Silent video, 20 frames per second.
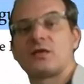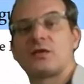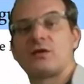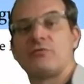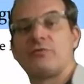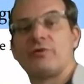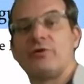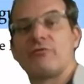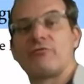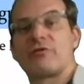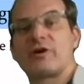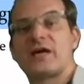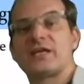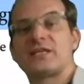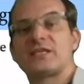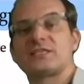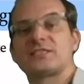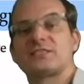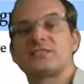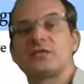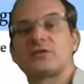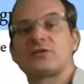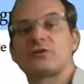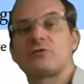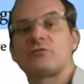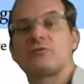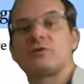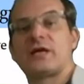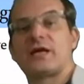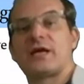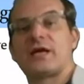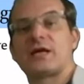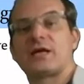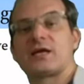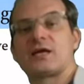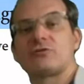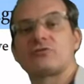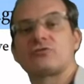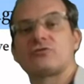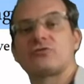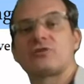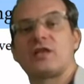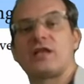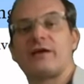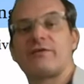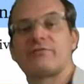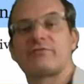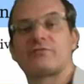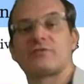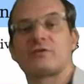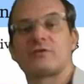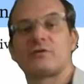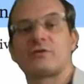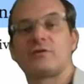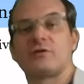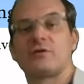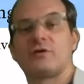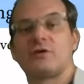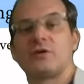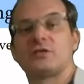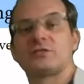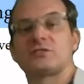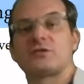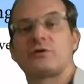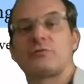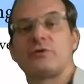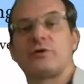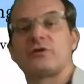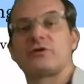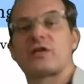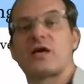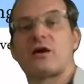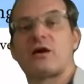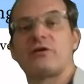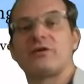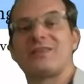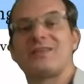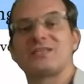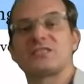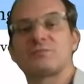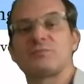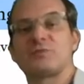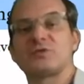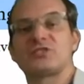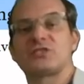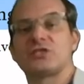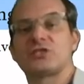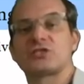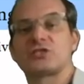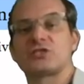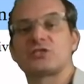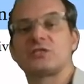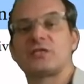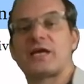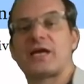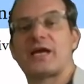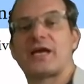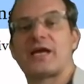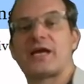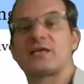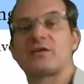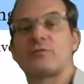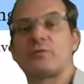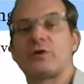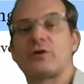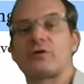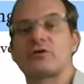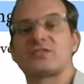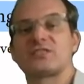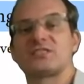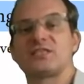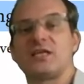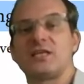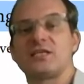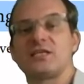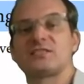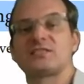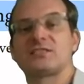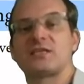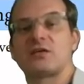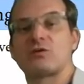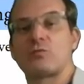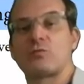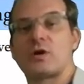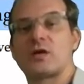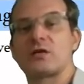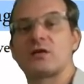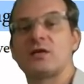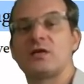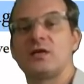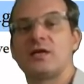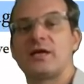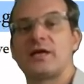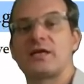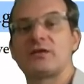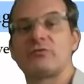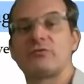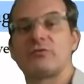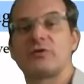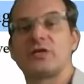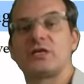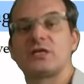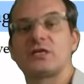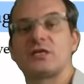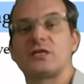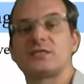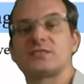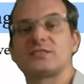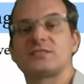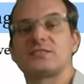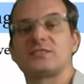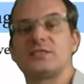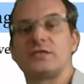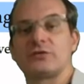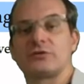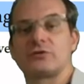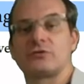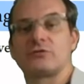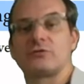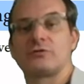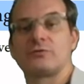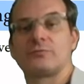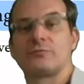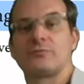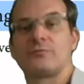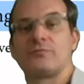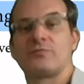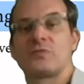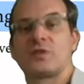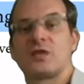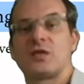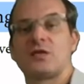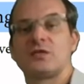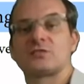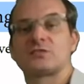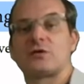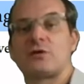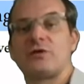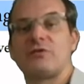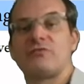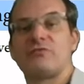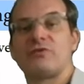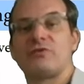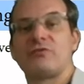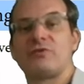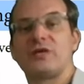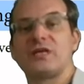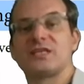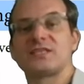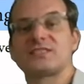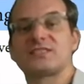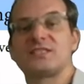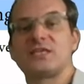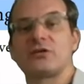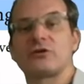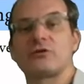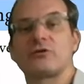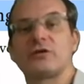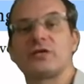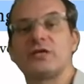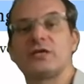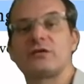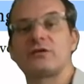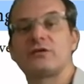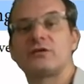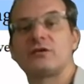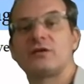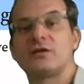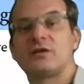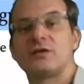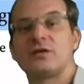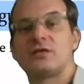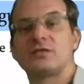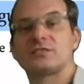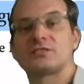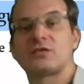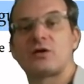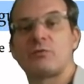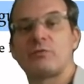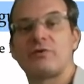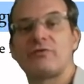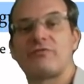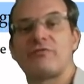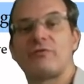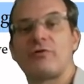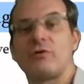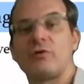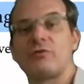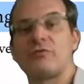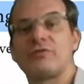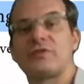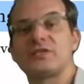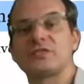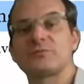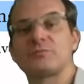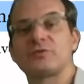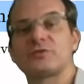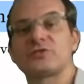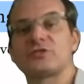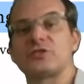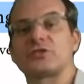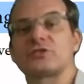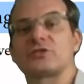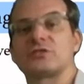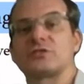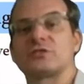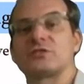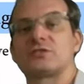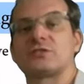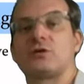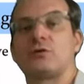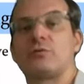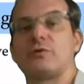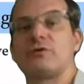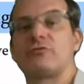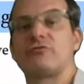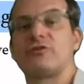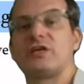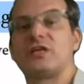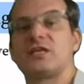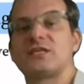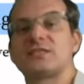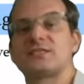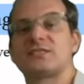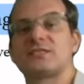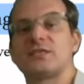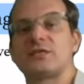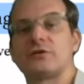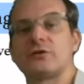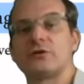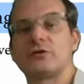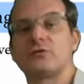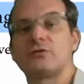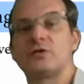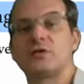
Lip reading: We write a 0 and go to the left. So we are now in this position and we are still in state 1 and we read a 0. So if we read a 0 here, so we follow this position. So we read a 0.